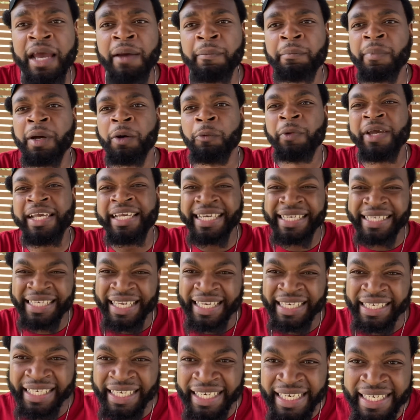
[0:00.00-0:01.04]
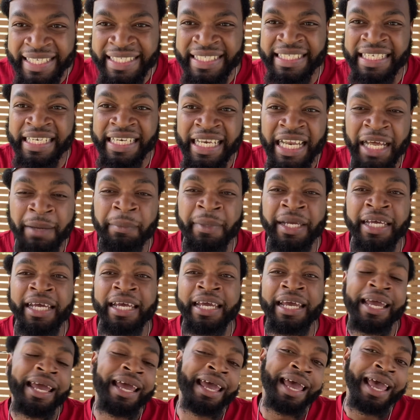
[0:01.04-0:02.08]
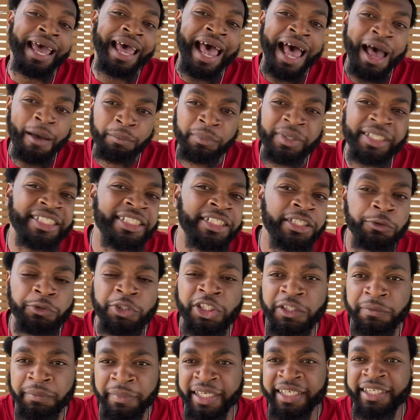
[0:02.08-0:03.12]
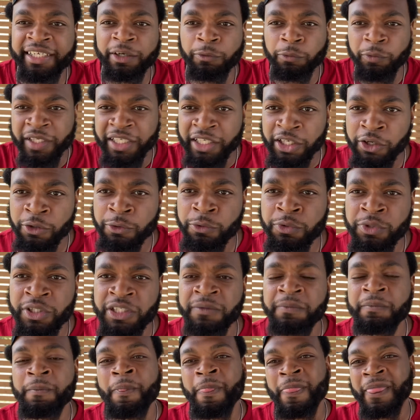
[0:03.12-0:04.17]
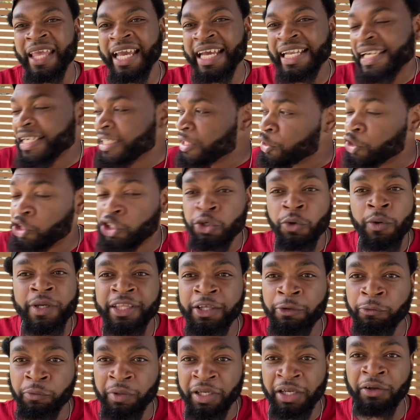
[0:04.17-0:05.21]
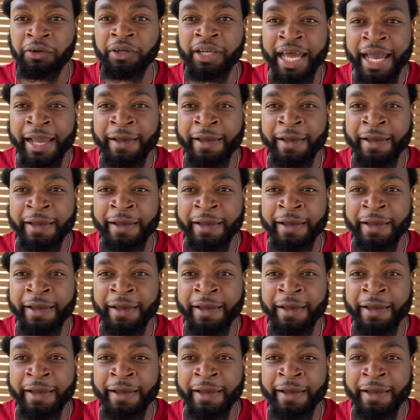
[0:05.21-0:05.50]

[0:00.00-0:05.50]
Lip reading: But we can at least limit how much social media we use and enjoy the real life.